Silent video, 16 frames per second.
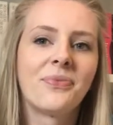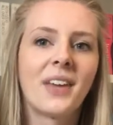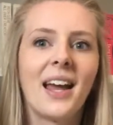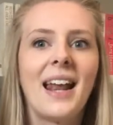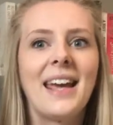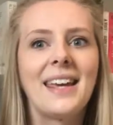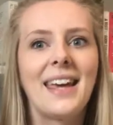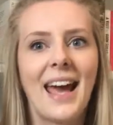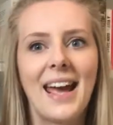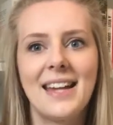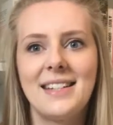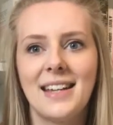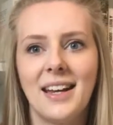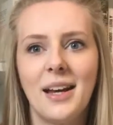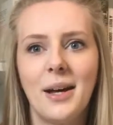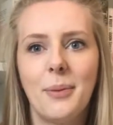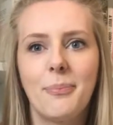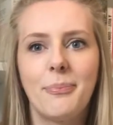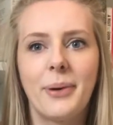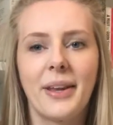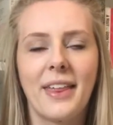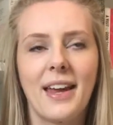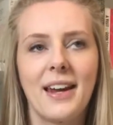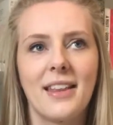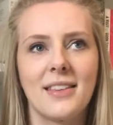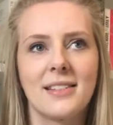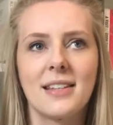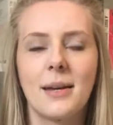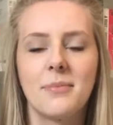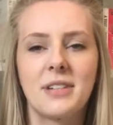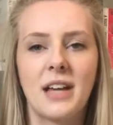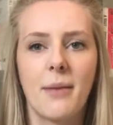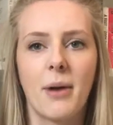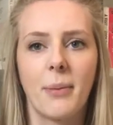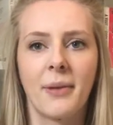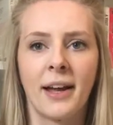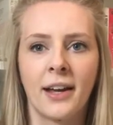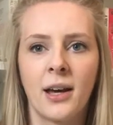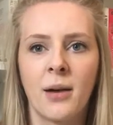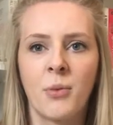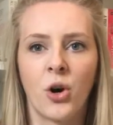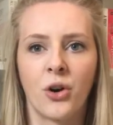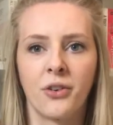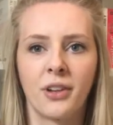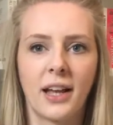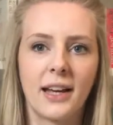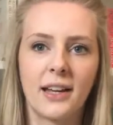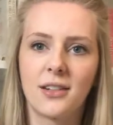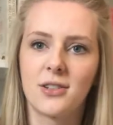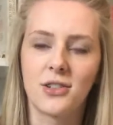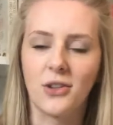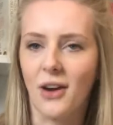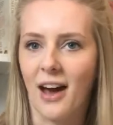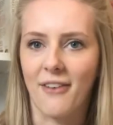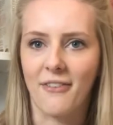And I get it, but then at the same time I'm like, come on, like, do you have